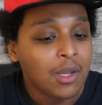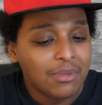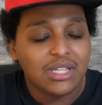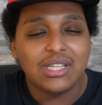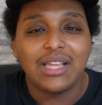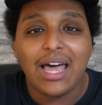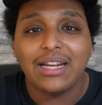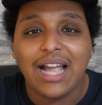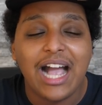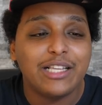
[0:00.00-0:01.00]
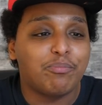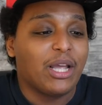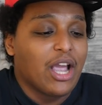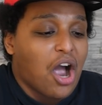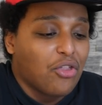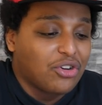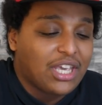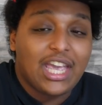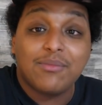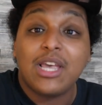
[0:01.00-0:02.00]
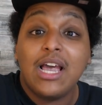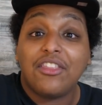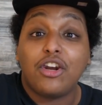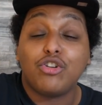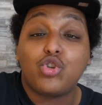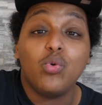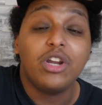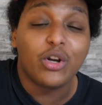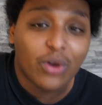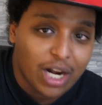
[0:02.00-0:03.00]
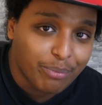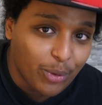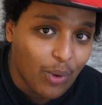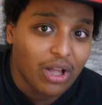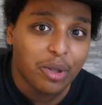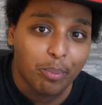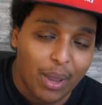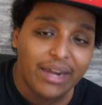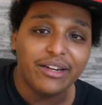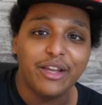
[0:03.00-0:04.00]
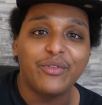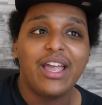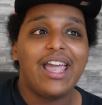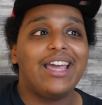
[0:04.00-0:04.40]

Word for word: But there's a lot of guys playing other games that are doing incredibly well competitive.